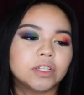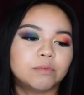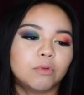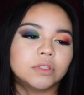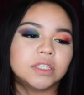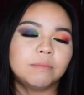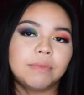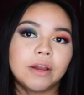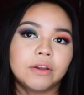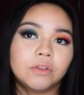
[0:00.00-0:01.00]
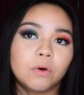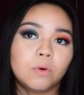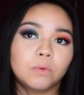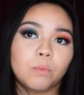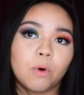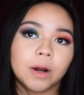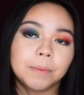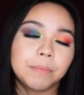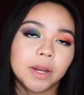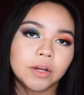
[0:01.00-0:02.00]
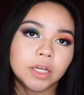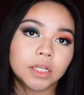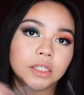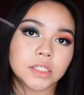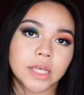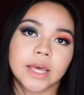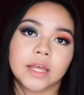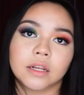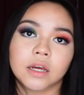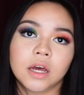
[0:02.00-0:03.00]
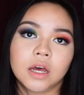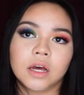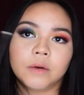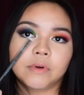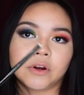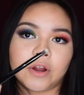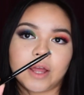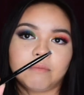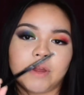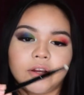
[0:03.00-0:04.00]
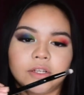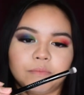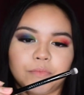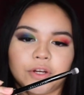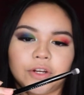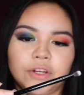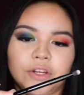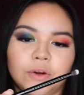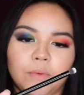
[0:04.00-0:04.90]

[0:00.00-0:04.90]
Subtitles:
It's mostly berry toned, warm berries and cranberries, burgundy or